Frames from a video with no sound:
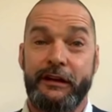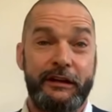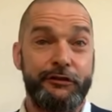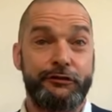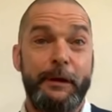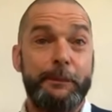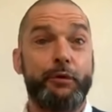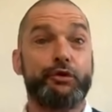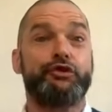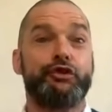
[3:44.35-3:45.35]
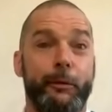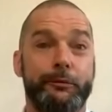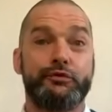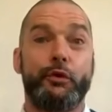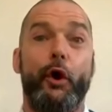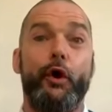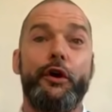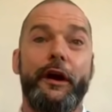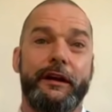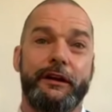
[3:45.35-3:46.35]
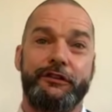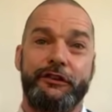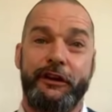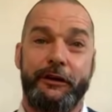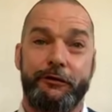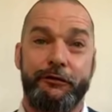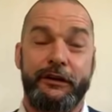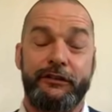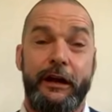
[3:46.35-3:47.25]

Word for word: and it's people's job to organize these kind of things.